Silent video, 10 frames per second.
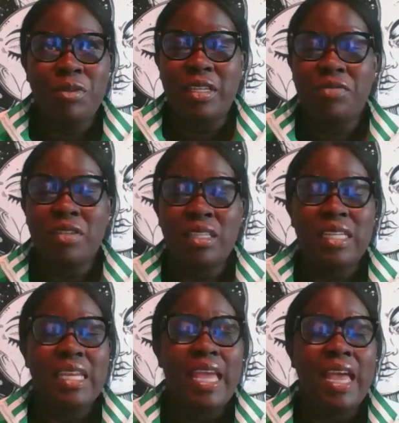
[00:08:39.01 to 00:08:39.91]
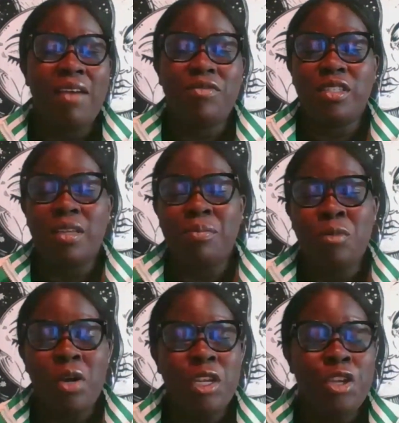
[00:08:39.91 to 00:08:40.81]
you definitely have
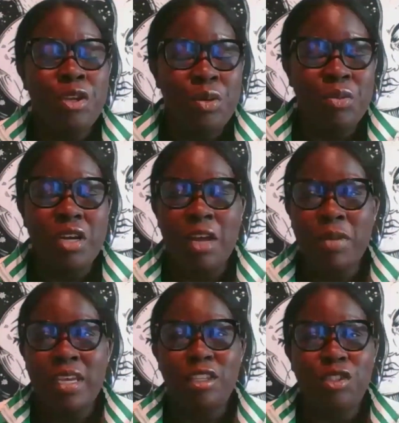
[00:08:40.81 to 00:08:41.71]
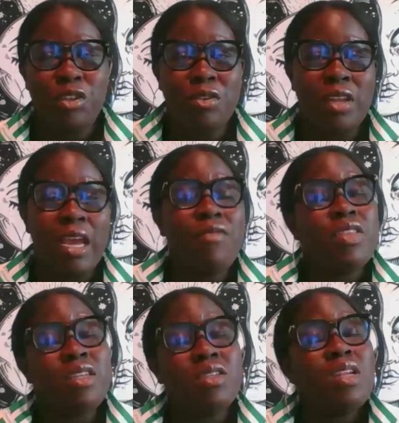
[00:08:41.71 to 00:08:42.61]
someone new coming into your life
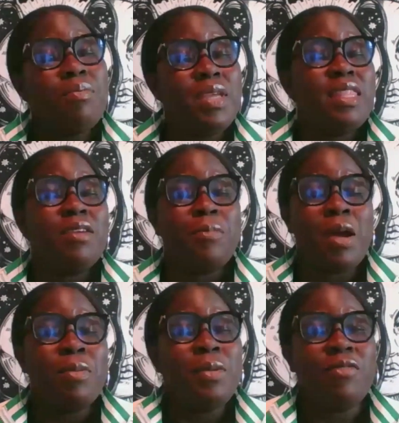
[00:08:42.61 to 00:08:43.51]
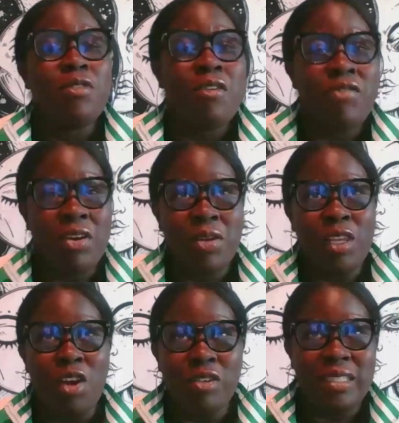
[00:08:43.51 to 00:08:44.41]
that's going to be there probably for a very
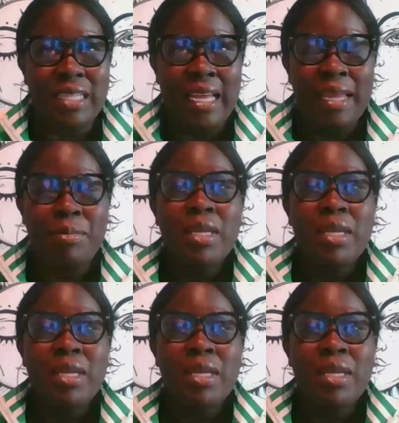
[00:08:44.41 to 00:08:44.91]
long time.